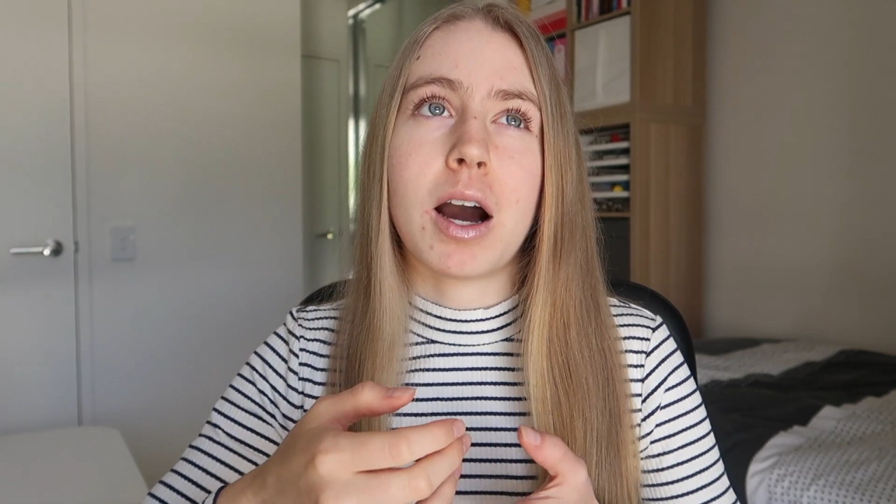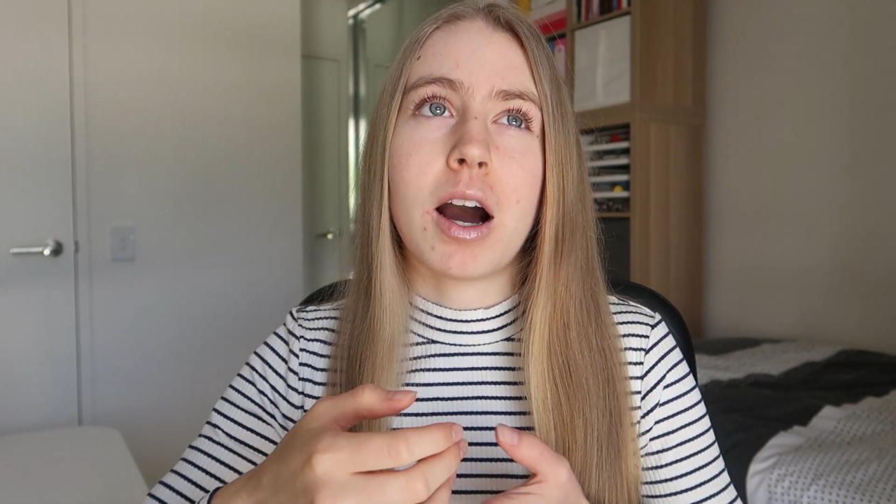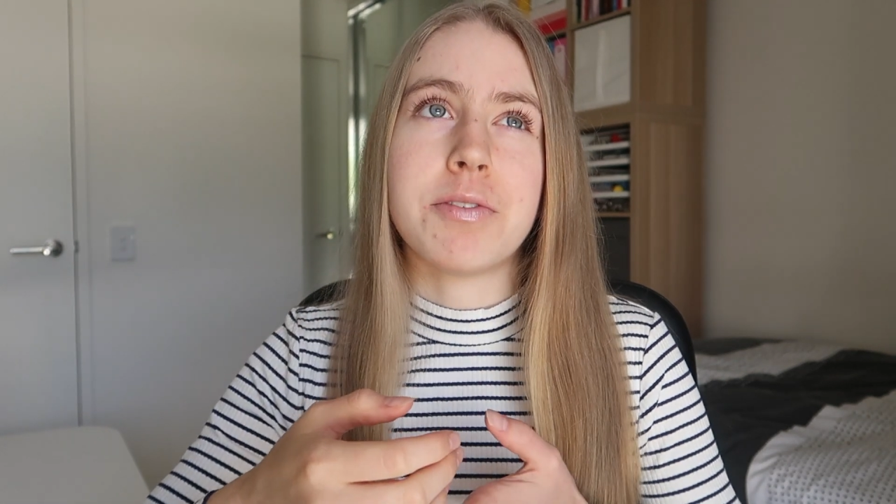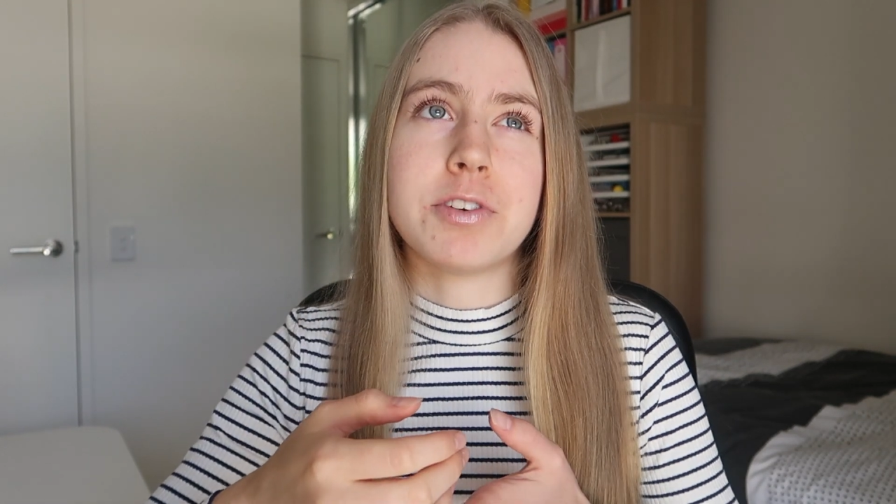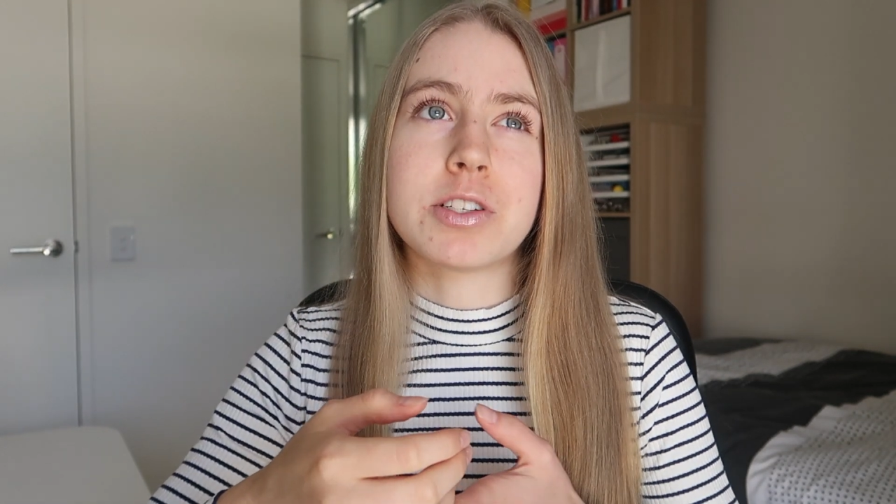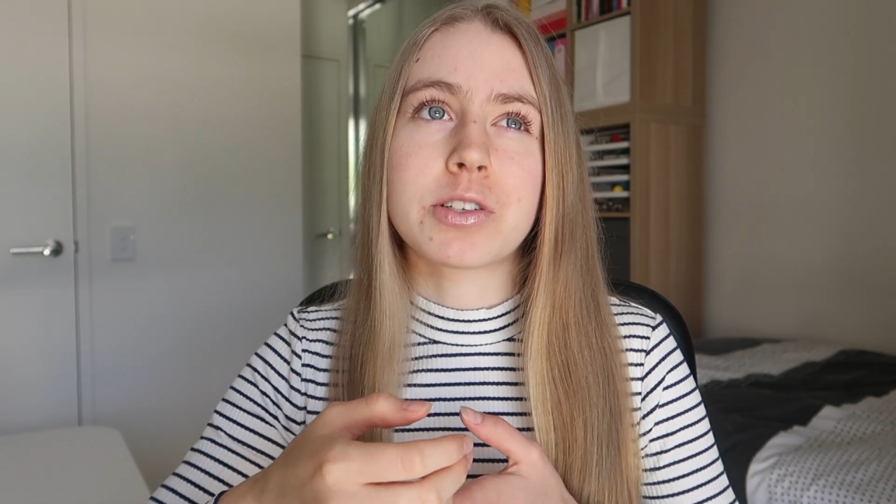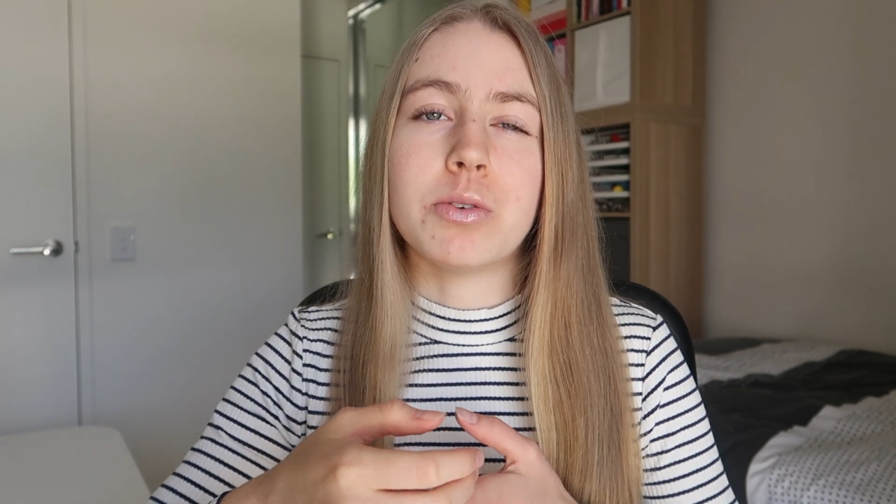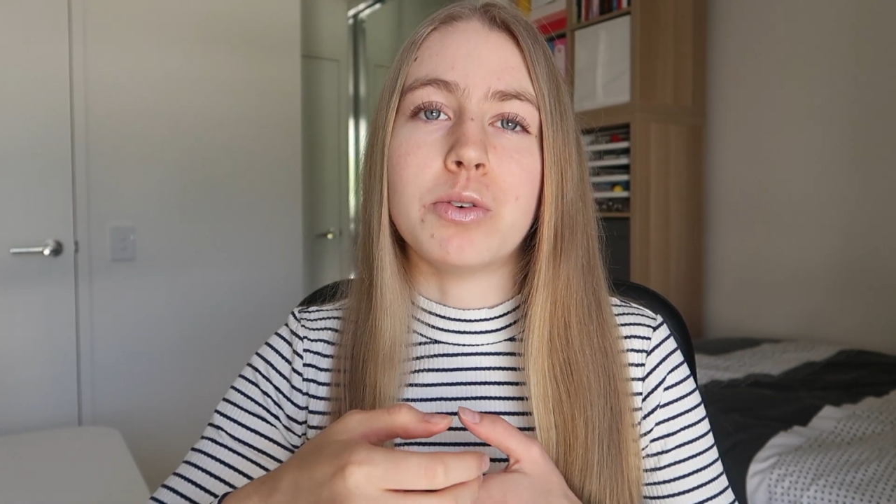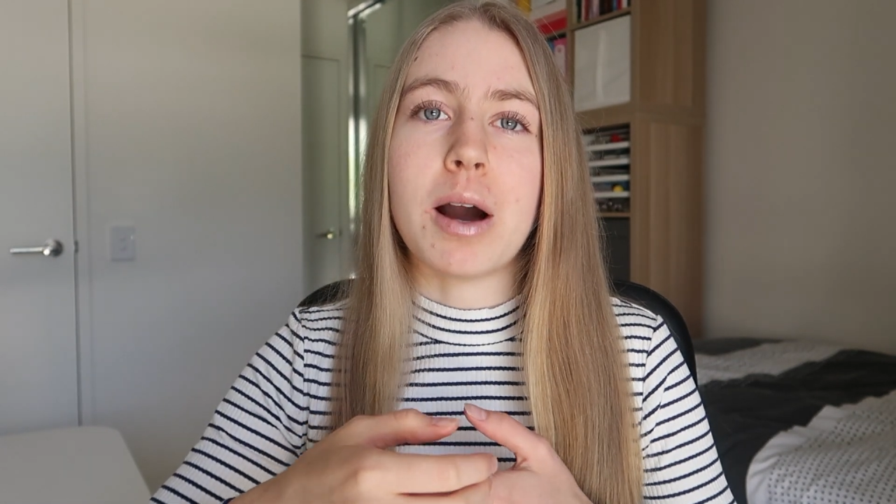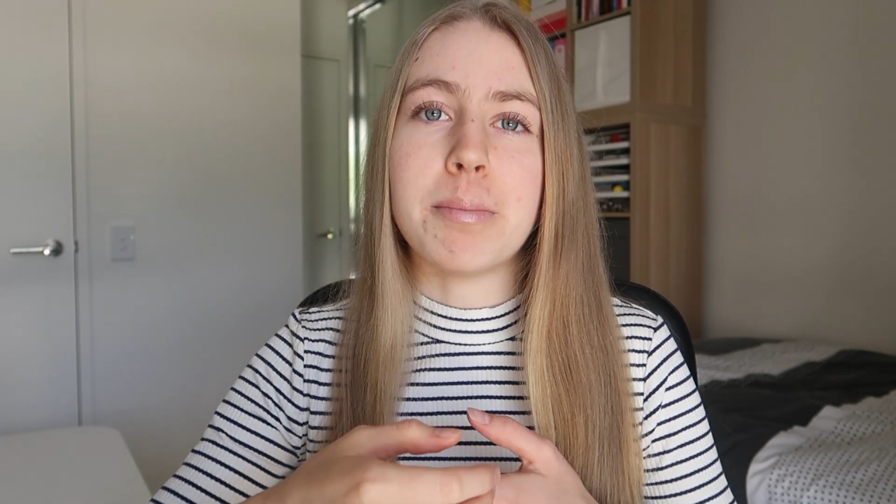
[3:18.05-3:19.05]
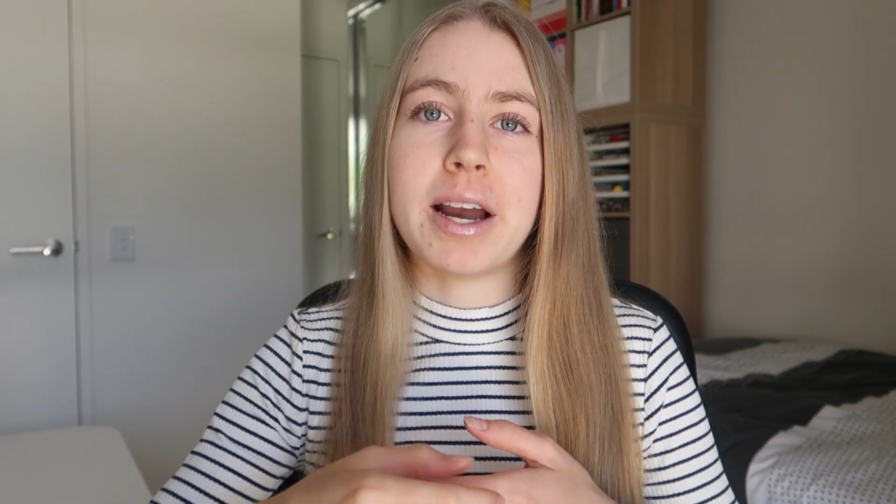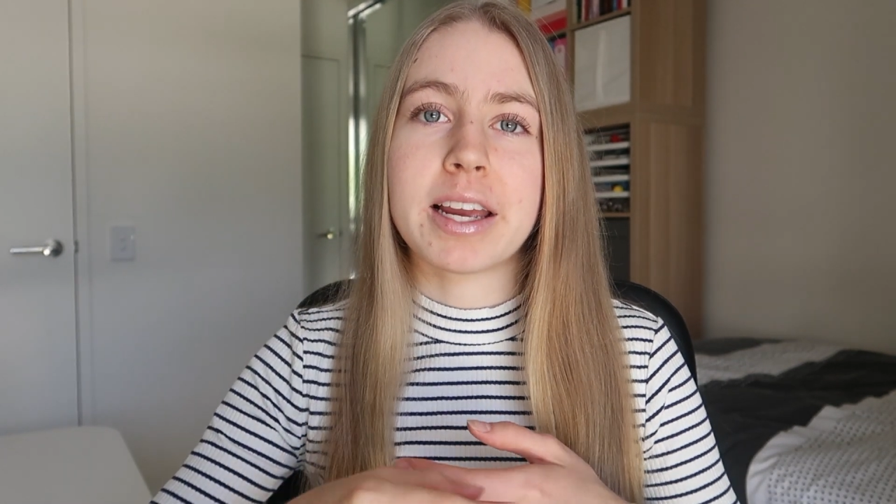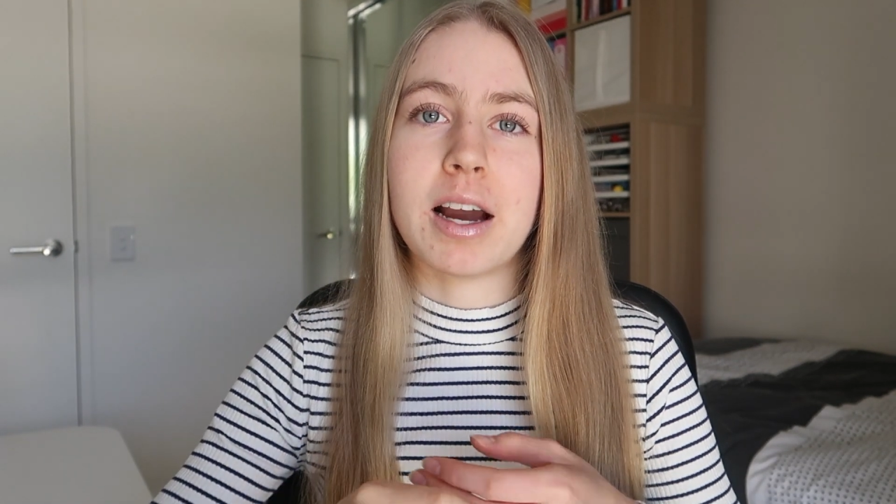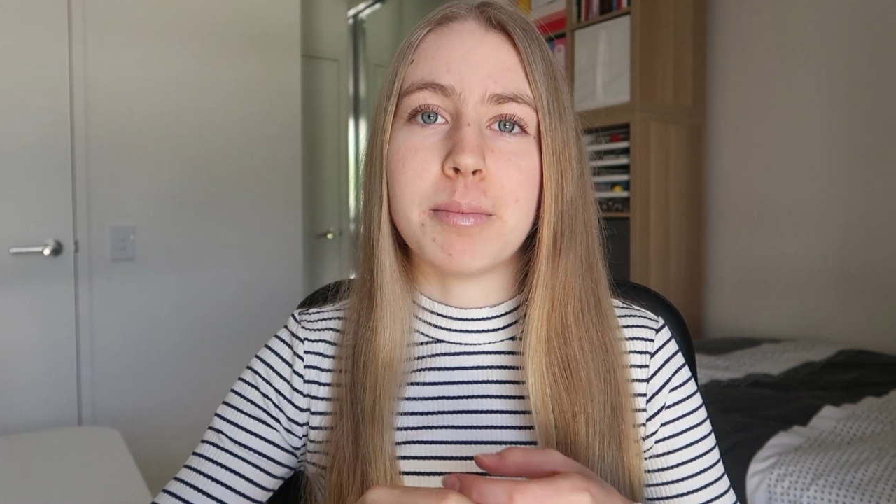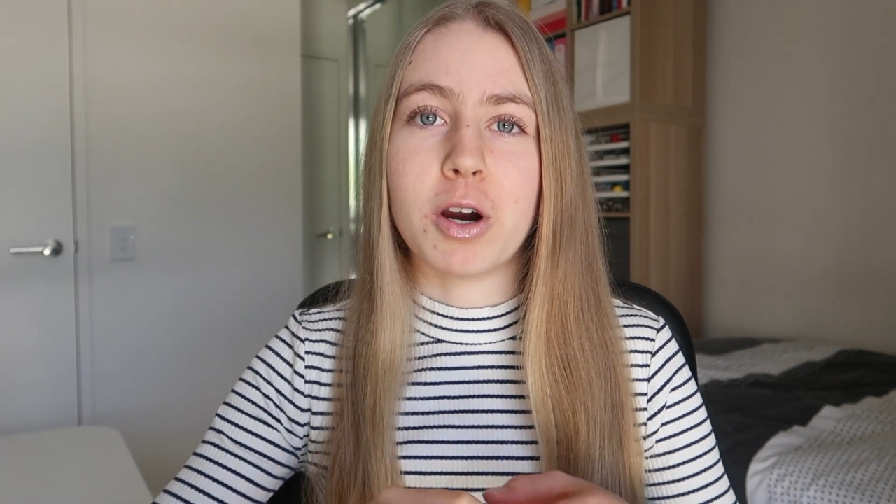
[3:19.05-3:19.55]
after school I
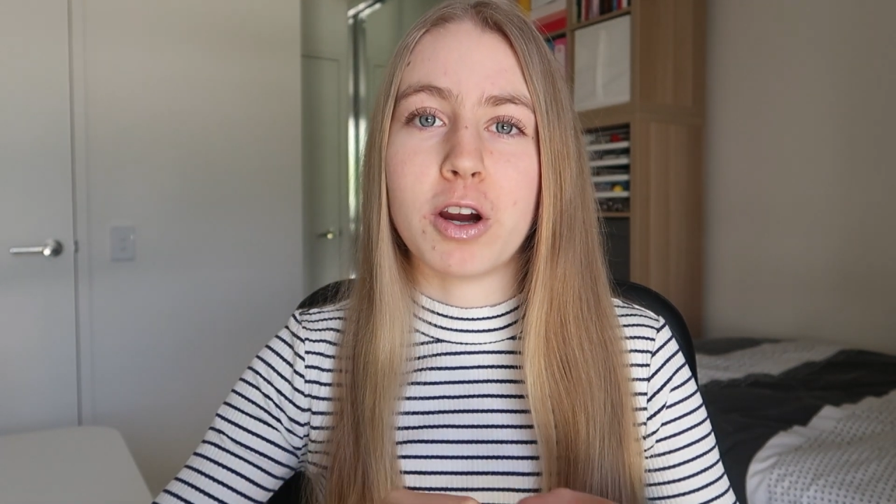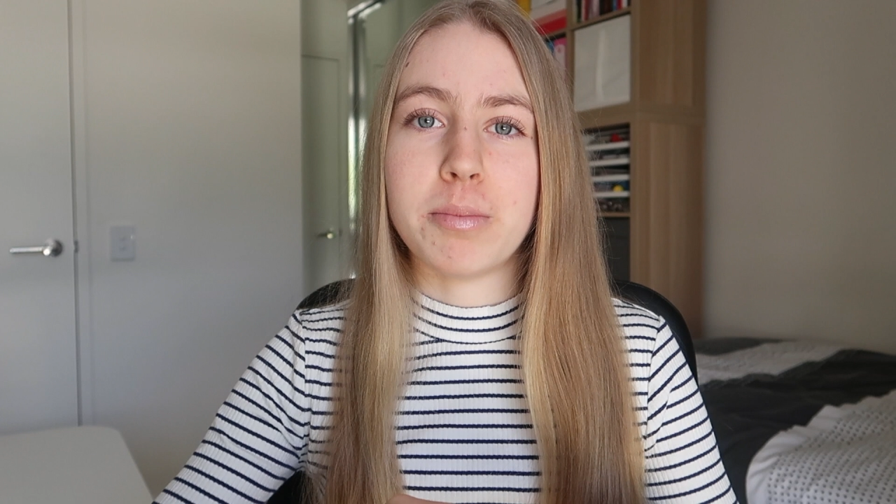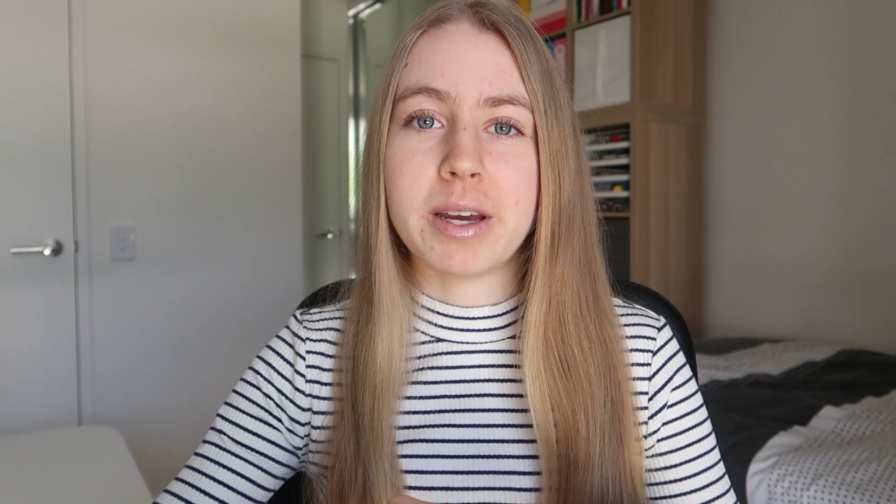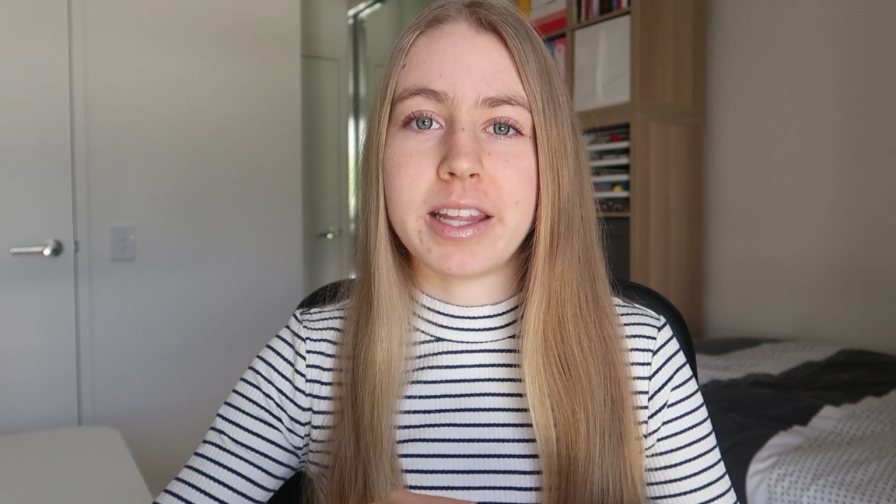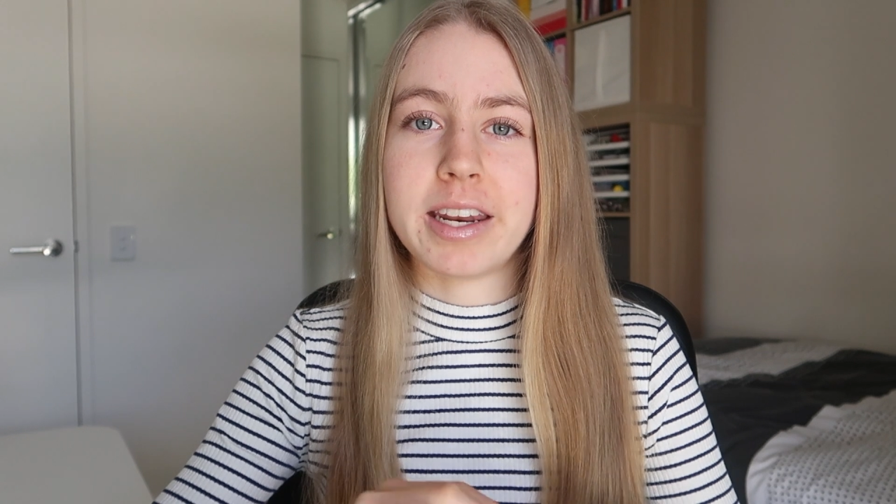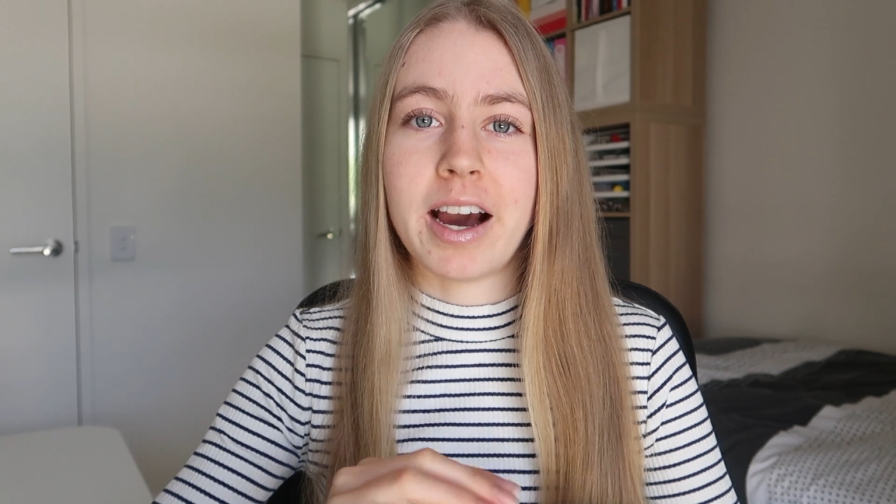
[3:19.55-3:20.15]
might come home and then